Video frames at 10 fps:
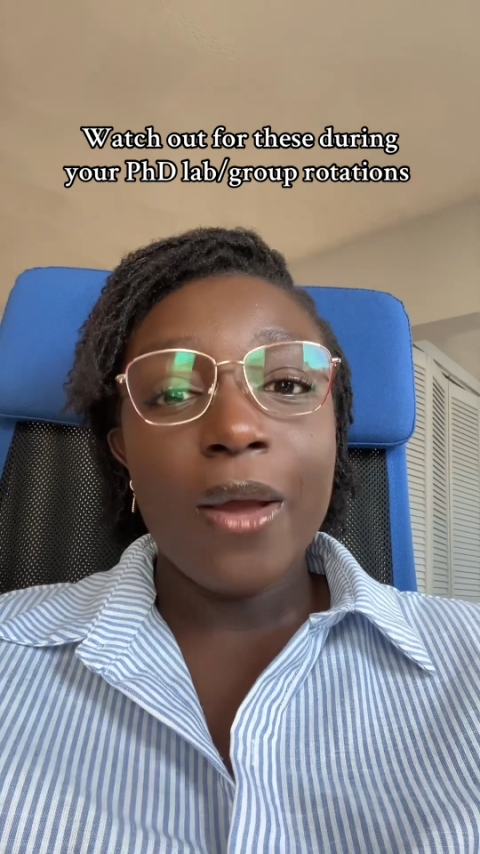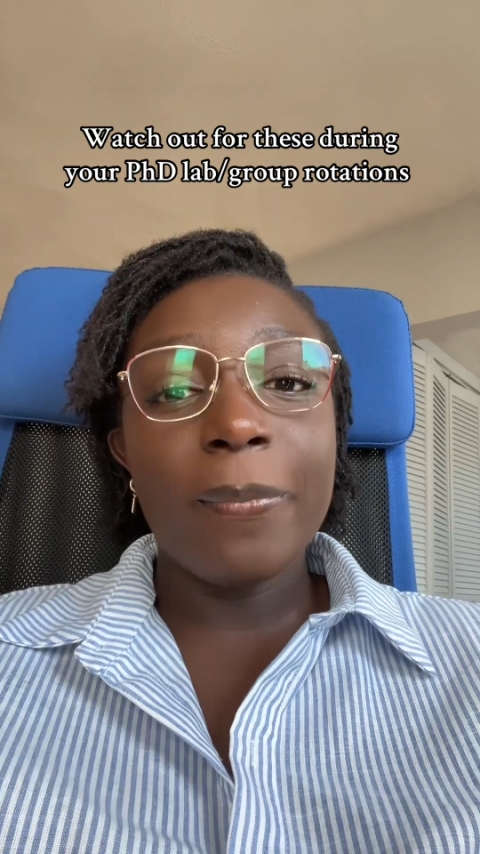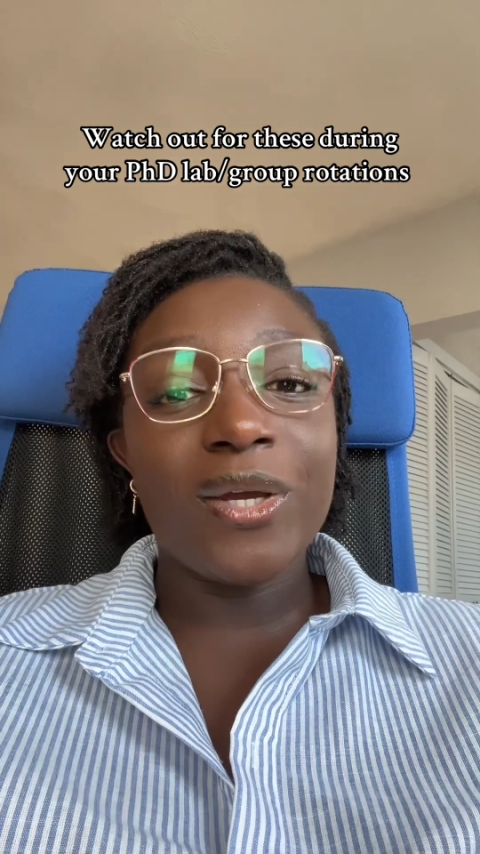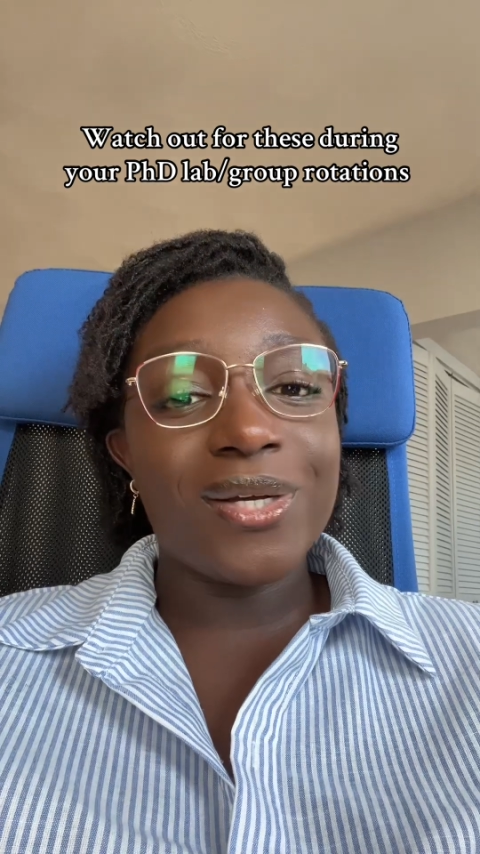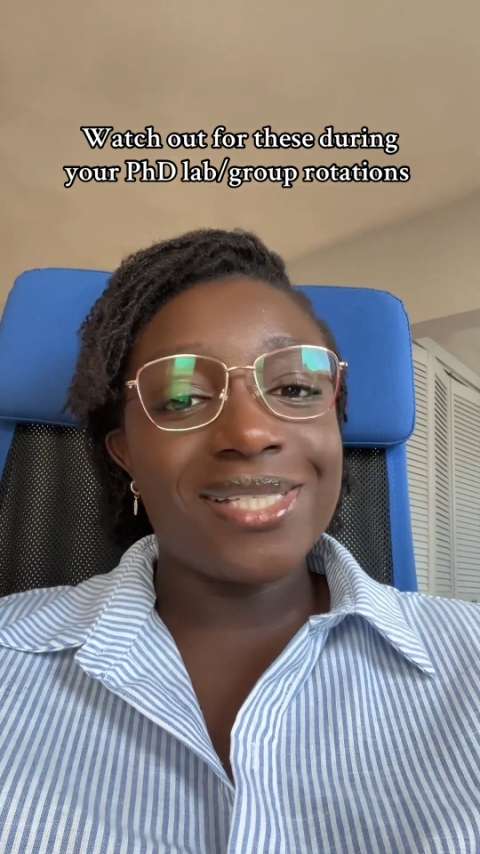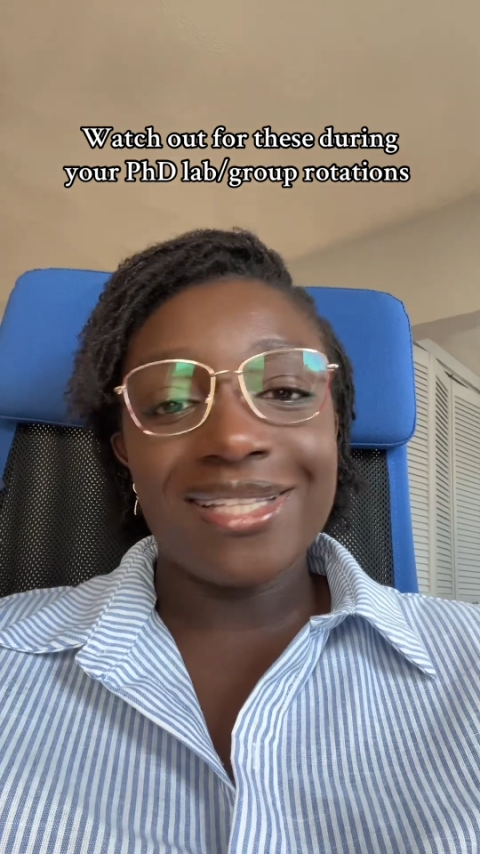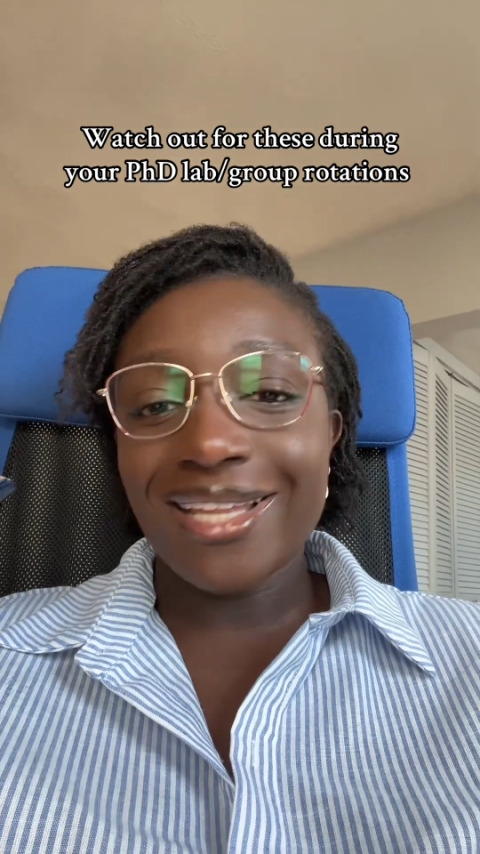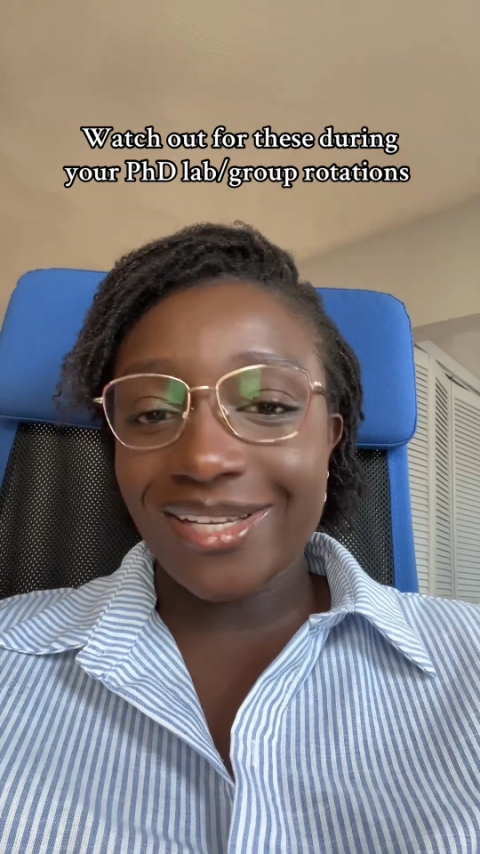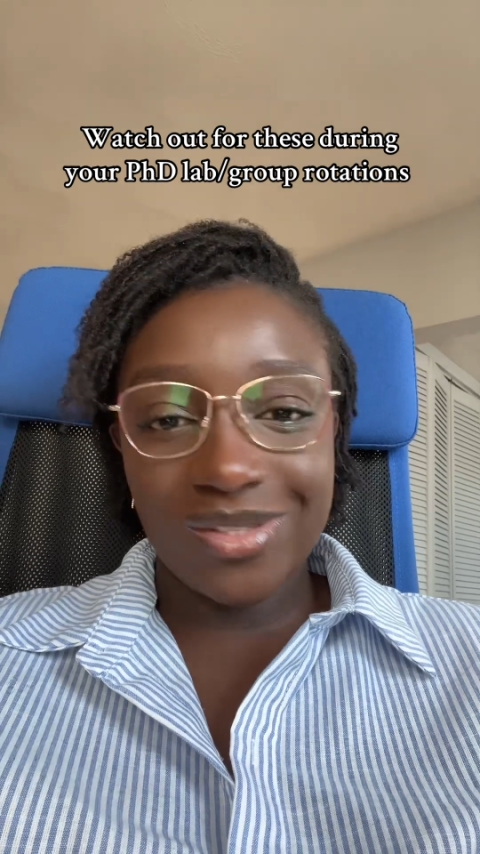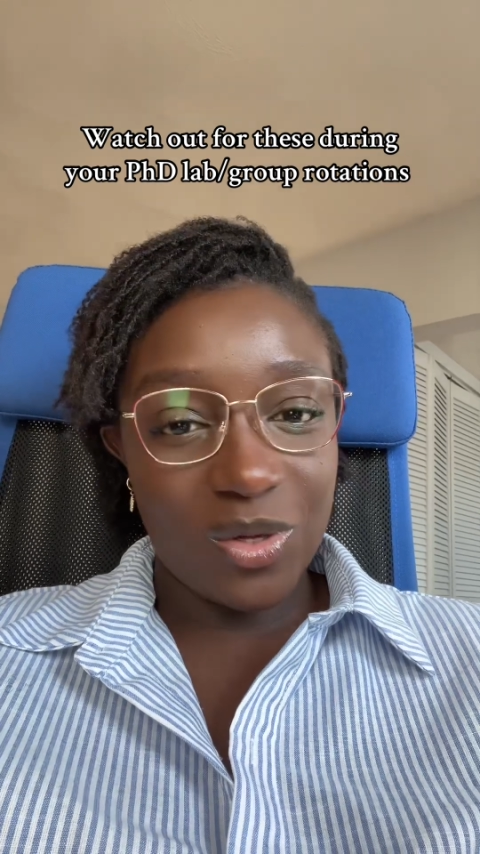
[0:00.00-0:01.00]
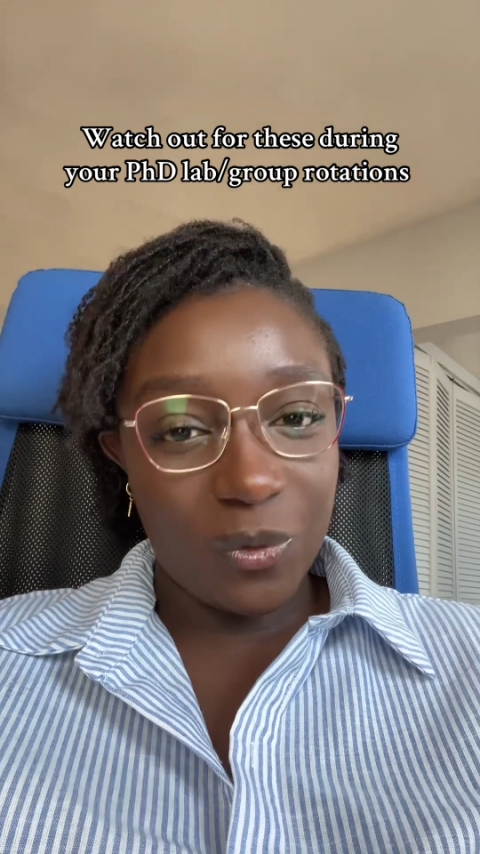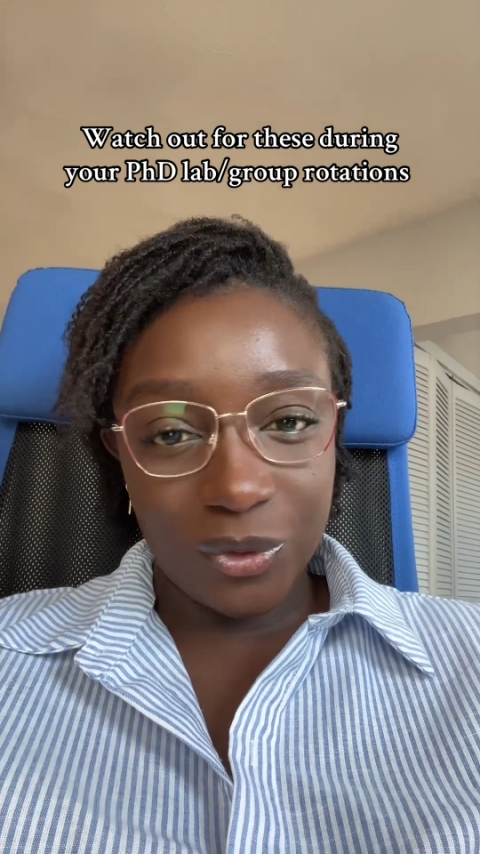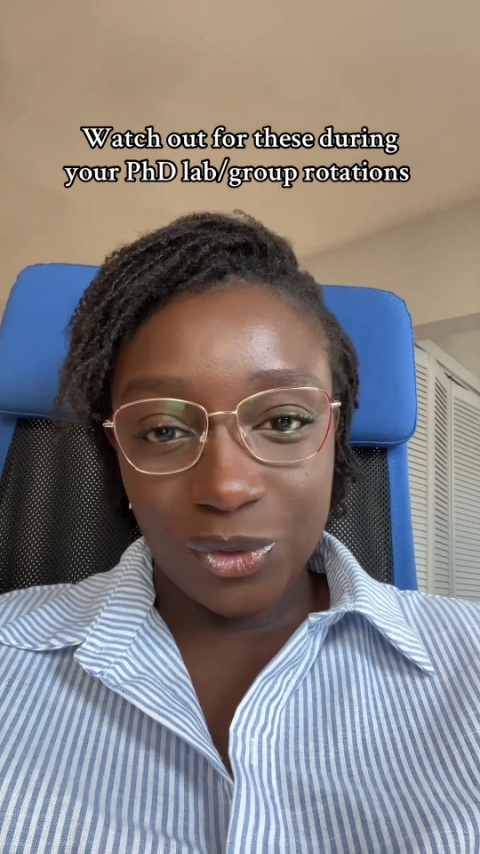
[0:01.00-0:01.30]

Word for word: because the last thing you want